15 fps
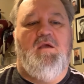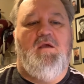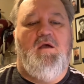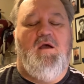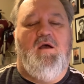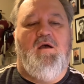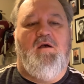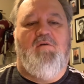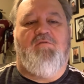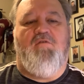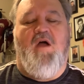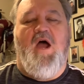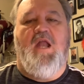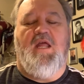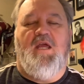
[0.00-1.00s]
uh,
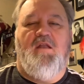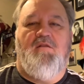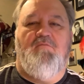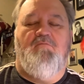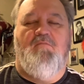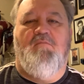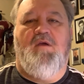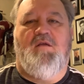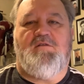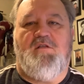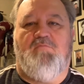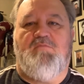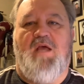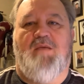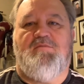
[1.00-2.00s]
Friday, and
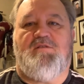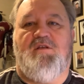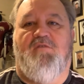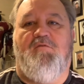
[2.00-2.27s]
sometimes stuff